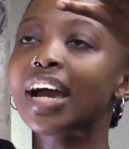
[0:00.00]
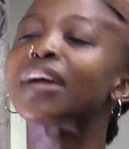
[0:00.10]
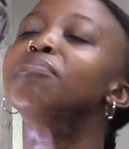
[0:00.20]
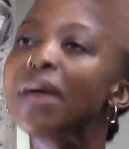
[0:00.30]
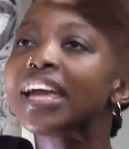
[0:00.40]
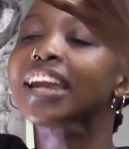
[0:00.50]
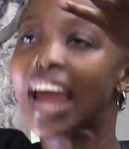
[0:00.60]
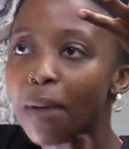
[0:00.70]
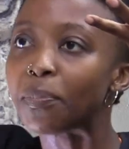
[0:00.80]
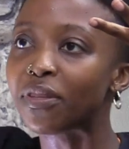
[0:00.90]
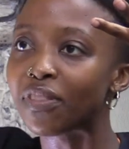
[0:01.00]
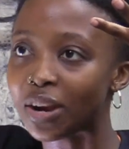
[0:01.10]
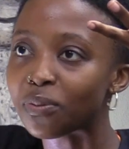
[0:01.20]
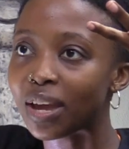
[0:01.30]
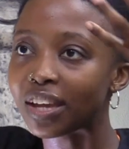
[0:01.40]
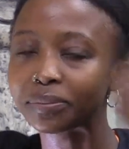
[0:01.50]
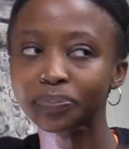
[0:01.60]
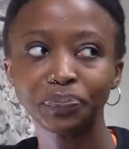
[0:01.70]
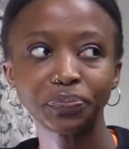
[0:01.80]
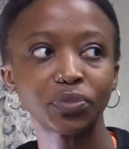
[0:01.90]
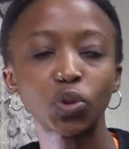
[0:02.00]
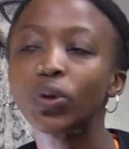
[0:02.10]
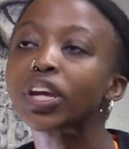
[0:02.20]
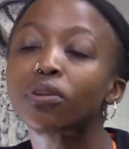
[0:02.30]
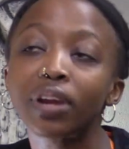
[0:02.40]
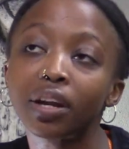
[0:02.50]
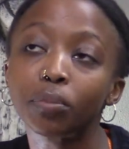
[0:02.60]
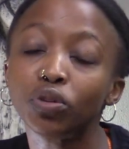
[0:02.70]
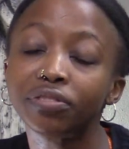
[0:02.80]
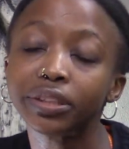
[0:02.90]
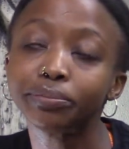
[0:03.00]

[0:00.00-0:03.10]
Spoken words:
make it happen that way. we can create a movie.